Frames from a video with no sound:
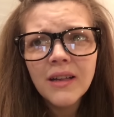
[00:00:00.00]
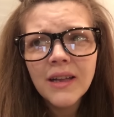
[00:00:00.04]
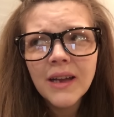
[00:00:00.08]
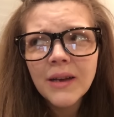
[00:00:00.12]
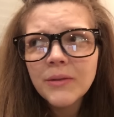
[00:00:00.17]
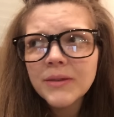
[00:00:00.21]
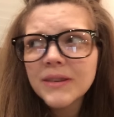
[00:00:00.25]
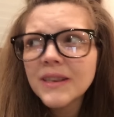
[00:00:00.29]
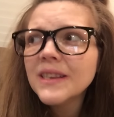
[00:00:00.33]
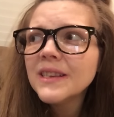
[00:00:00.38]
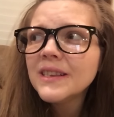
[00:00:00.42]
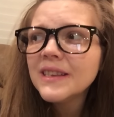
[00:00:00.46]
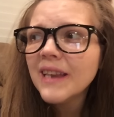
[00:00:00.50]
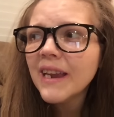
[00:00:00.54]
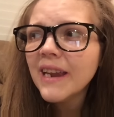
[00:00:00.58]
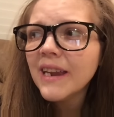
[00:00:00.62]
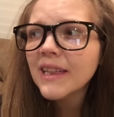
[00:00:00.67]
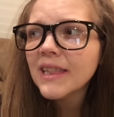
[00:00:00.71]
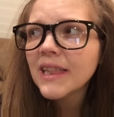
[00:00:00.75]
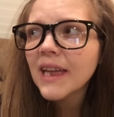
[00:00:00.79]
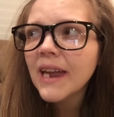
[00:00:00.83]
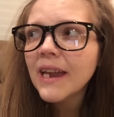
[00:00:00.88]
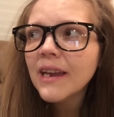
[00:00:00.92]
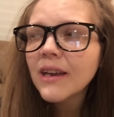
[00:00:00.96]
I wasn't
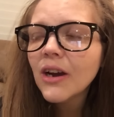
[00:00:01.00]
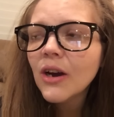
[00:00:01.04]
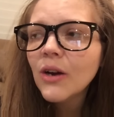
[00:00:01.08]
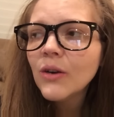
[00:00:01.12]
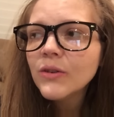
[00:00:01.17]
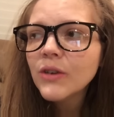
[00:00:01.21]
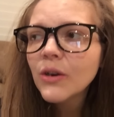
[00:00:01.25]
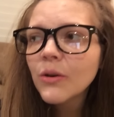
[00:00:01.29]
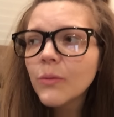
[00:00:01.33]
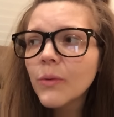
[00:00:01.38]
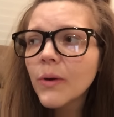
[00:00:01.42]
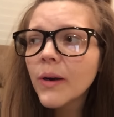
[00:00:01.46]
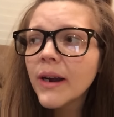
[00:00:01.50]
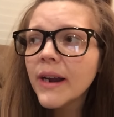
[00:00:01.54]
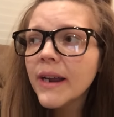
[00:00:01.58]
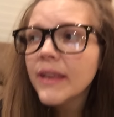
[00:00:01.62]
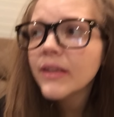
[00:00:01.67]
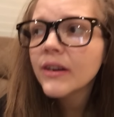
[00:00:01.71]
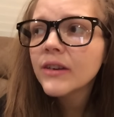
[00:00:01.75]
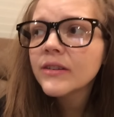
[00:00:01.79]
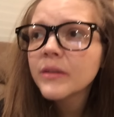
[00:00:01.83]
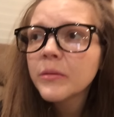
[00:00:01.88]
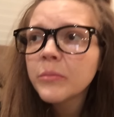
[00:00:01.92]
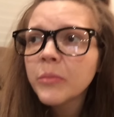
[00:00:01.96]
saying like, oh, don't worry,
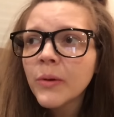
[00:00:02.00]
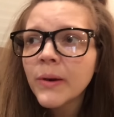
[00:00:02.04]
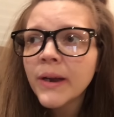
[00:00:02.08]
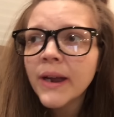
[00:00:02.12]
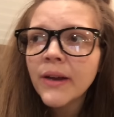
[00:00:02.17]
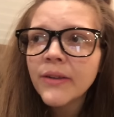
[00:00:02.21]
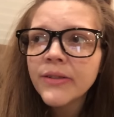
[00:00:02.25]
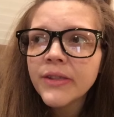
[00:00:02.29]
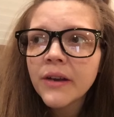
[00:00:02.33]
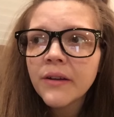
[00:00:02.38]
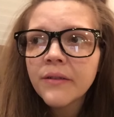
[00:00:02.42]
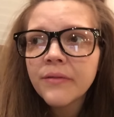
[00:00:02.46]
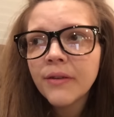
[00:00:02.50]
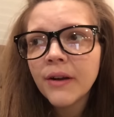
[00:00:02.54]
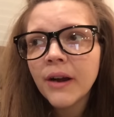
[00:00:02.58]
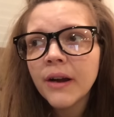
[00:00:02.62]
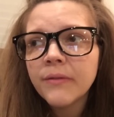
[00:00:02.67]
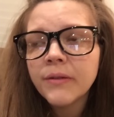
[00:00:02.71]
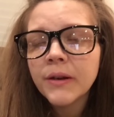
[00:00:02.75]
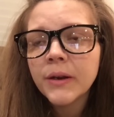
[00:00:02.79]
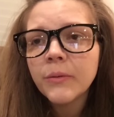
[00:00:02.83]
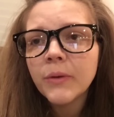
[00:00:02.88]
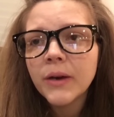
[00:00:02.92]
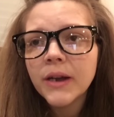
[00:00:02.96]
there's a boy out there for
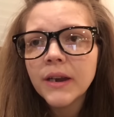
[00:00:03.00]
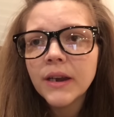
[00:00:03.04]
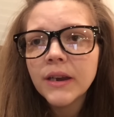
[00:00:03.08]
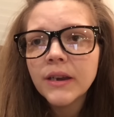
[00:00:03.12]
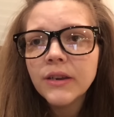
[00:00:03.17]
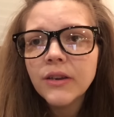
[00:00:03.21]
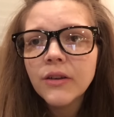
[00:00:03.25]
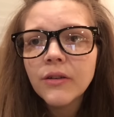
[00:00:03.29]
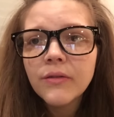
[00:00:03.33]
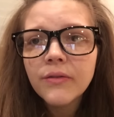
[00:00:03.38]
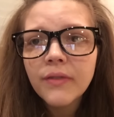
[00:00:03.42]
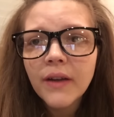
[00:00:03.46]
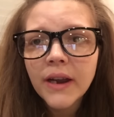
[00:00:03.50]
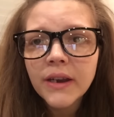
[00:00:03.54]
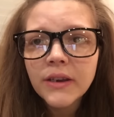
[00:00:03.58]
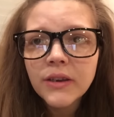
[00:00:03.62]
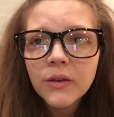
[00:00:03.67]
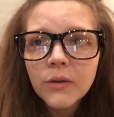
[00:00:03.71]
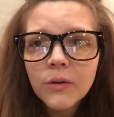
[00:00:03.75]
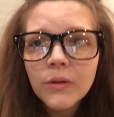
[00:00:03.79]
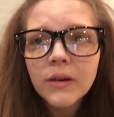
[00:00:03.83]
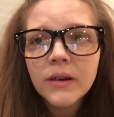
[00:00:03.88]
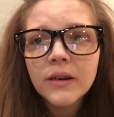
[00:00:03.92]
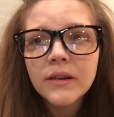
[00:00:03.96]
everyone and you'll find
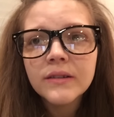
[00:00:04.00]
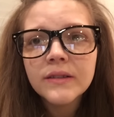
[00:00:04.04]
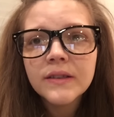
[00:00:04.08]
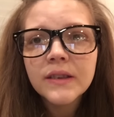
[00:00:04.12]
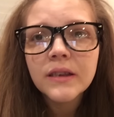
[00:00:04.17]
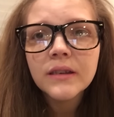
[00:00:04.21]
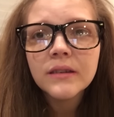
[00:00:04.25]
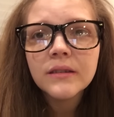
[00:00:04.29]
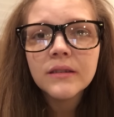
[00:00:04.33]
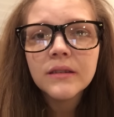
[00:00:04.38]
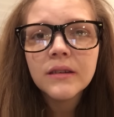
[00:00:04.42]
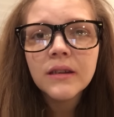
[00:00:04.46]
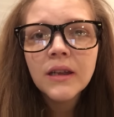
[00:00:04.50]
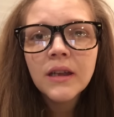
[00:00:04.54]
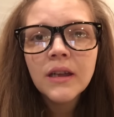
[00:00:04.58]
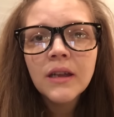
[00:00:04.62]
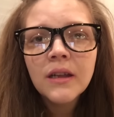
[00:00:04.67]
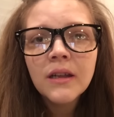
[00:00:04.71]
yours. And